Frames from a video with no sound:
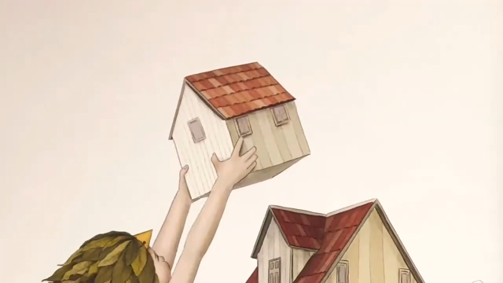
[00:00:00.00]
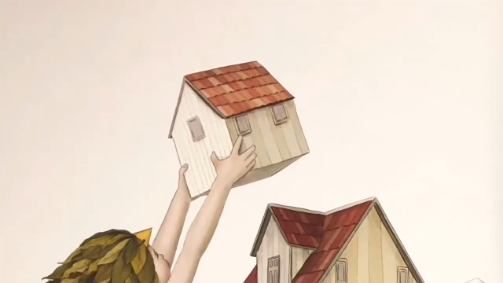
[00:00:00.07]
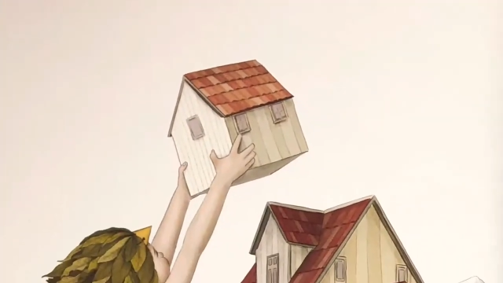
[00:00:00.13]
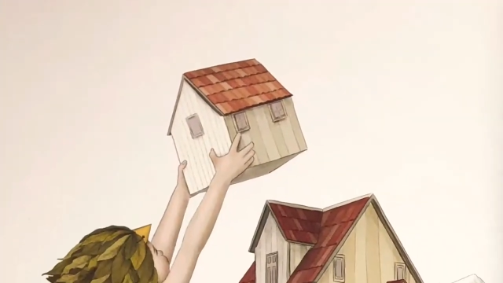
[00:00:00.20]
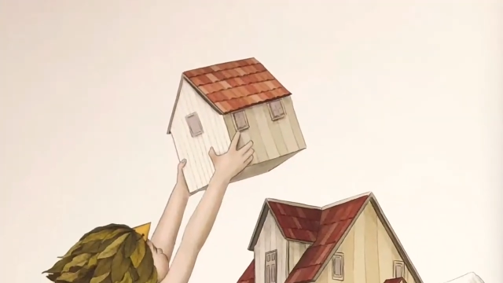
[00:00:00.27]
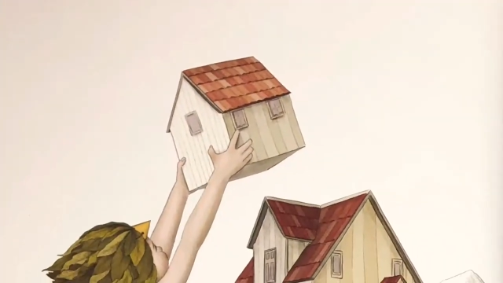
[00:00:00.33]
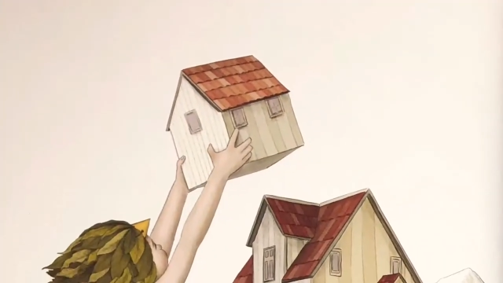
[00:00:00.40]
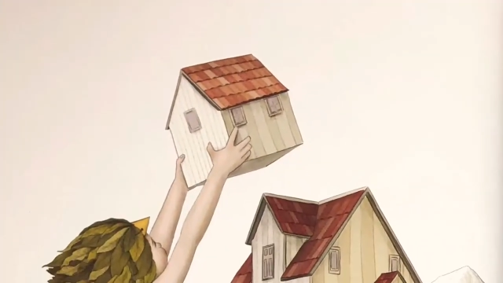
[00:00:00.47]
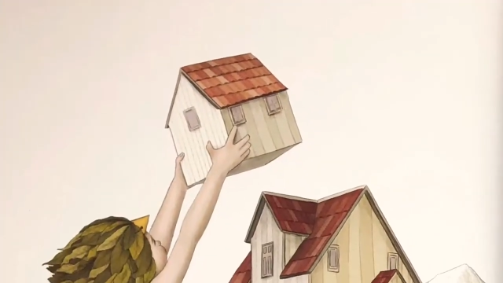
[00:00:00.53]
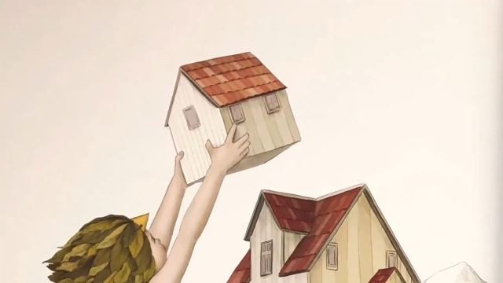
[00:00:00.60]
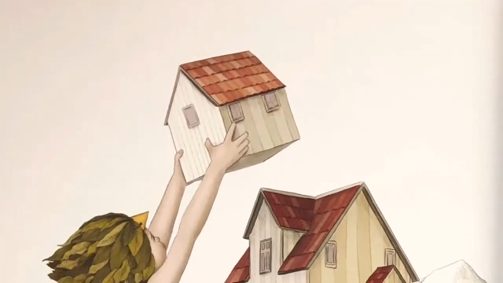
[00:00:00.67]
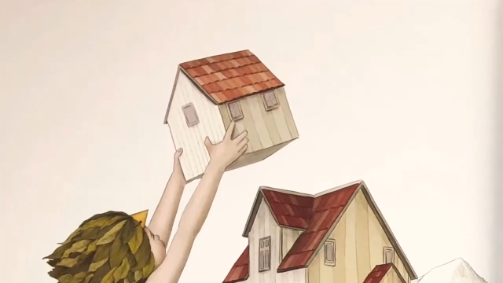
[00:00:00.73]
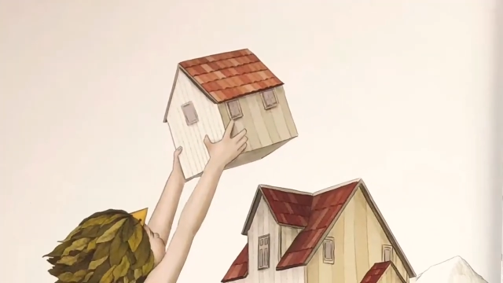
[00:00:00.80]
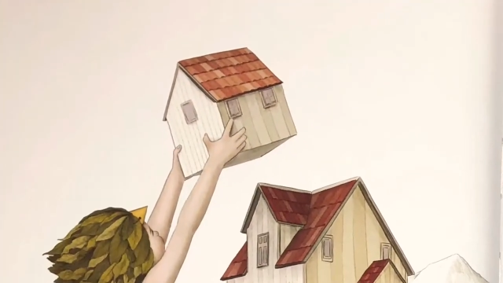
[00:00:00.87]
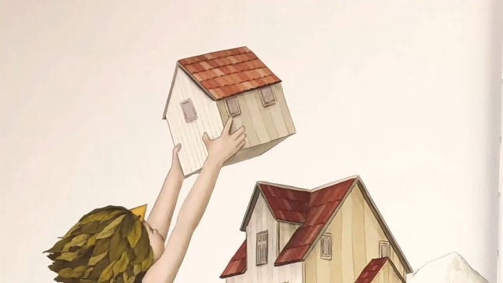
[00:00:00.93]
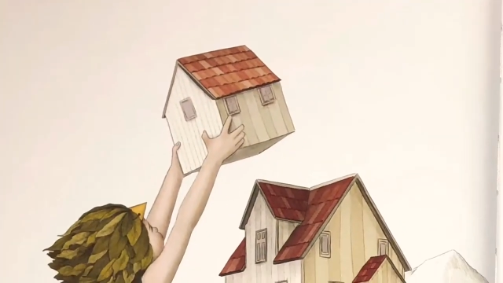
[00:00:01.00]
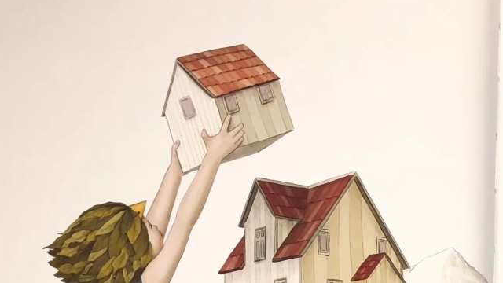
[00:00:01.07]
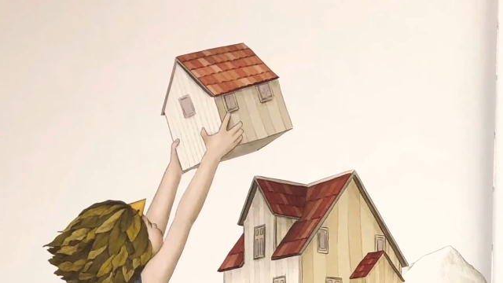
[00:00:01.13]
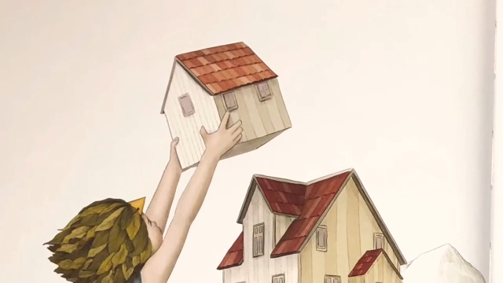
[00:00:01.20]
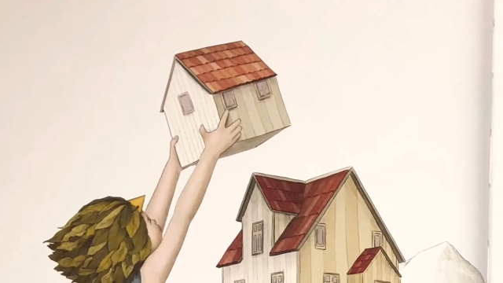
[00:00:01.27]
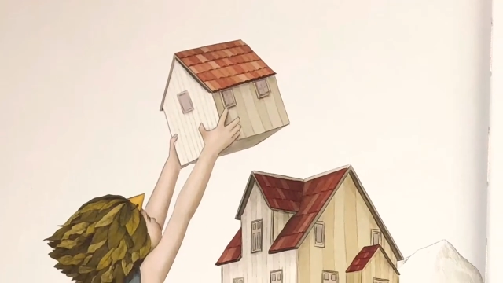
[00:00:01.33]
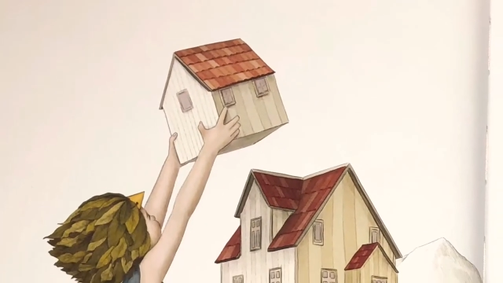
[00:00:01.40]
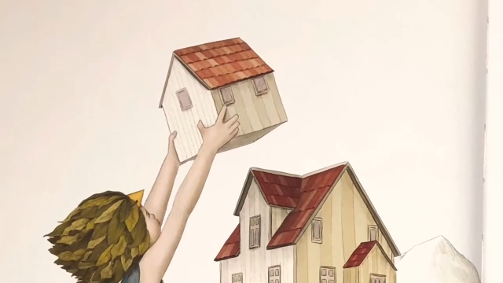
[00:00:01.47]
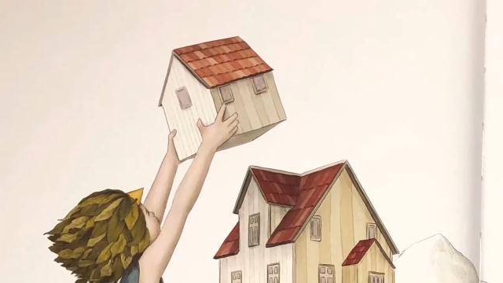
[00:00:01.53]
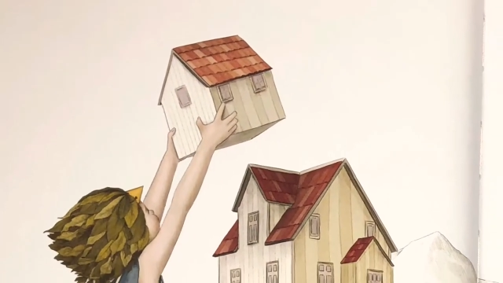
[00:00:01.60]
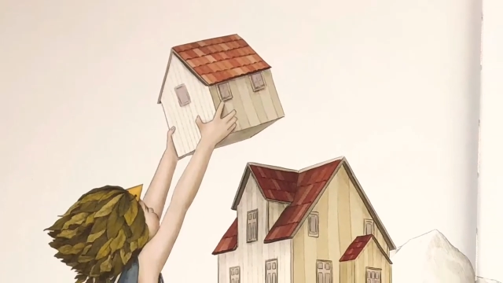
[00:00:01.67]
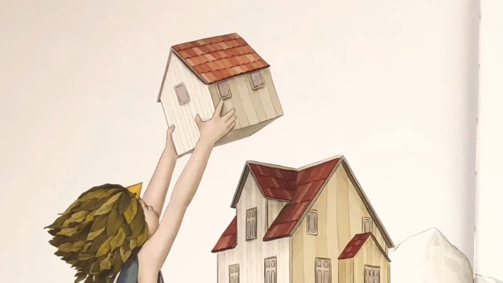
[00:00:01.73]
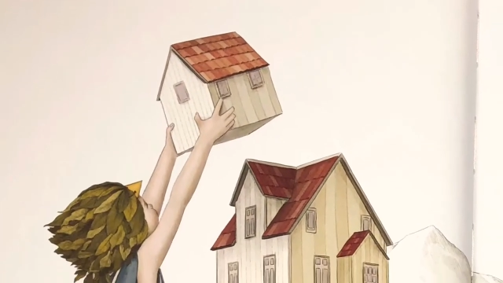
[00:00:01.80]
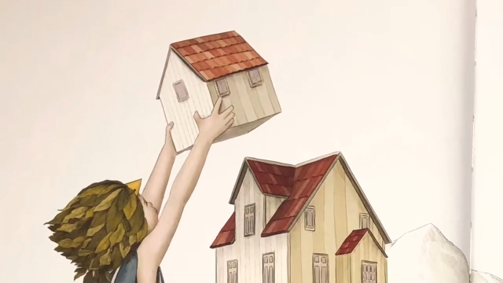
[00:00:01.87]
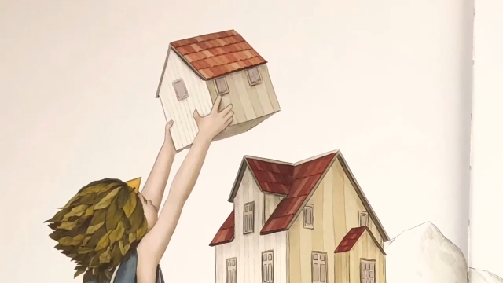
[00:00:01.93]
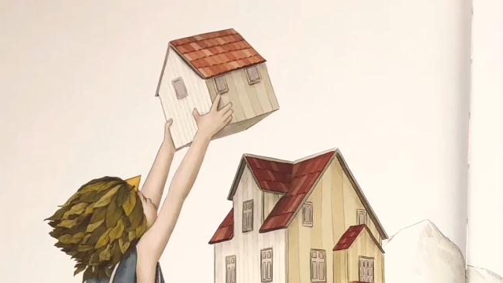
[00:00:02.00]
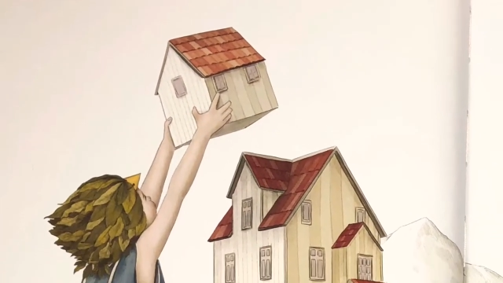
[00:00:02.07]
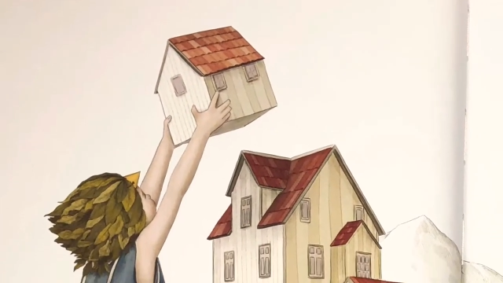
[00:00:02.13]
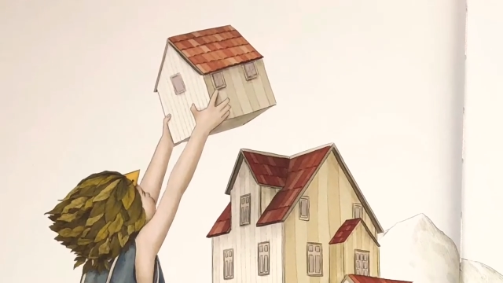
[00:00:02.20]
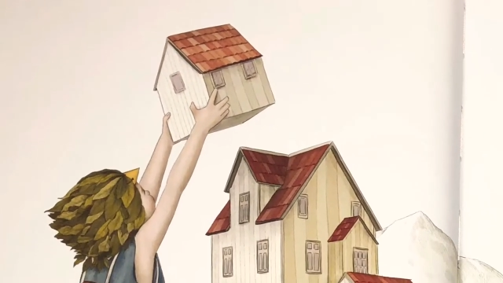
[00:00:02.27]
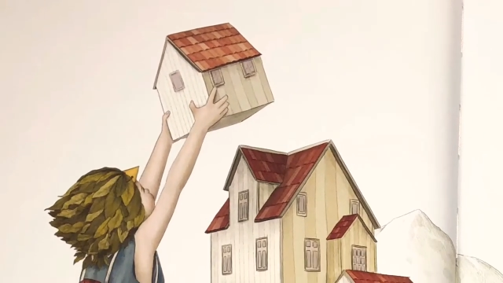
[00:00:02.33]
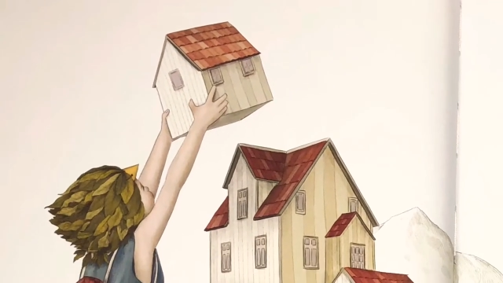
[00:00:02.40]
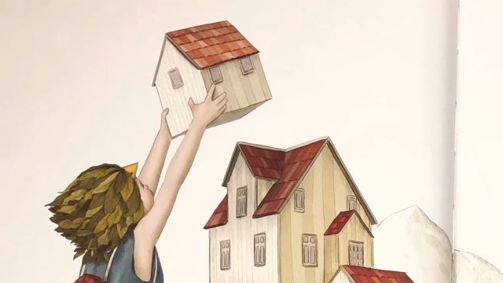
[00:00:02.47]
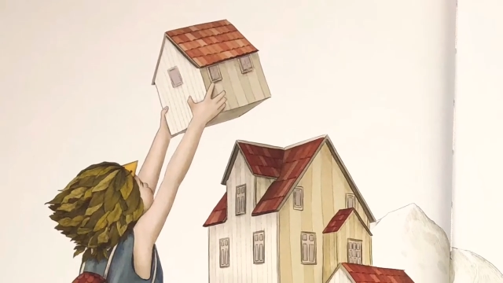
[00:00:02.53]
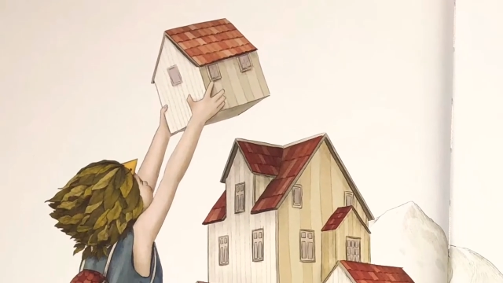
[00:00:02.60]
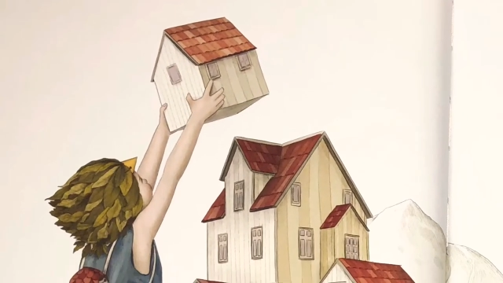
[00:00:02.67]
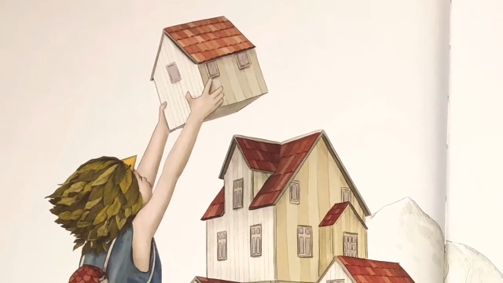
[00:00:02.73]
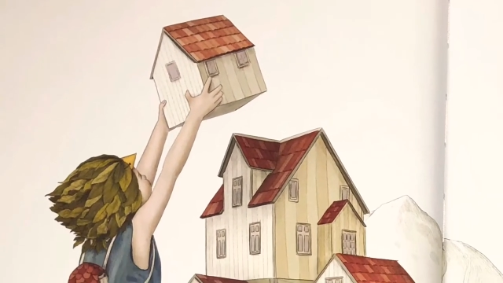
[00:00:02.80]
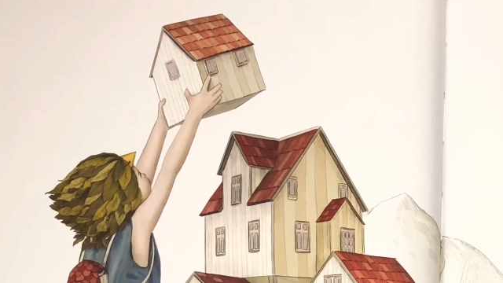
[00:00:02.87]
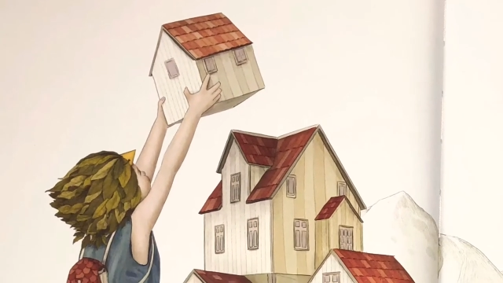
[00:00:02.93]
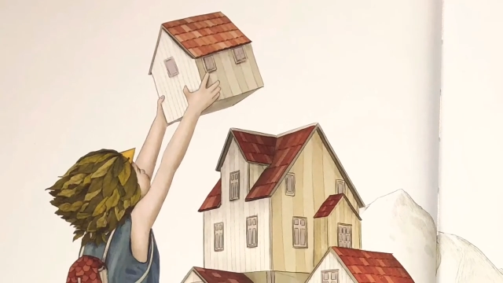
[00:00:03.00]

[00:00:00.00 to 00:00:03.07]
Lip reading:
Nobody's mouth can be seen.